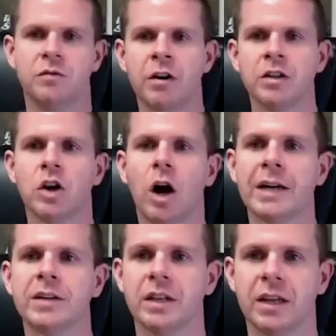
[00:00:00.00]
very
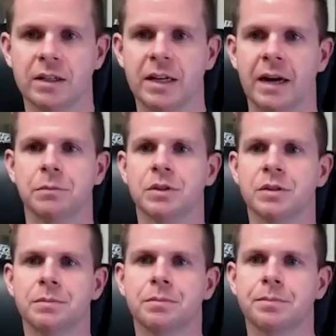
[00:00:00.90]
toxic at times.
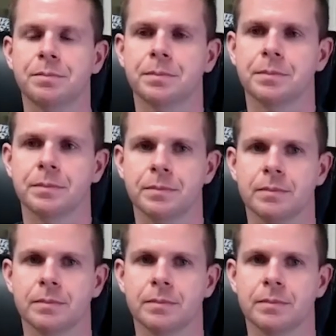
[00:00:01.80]
Yeah,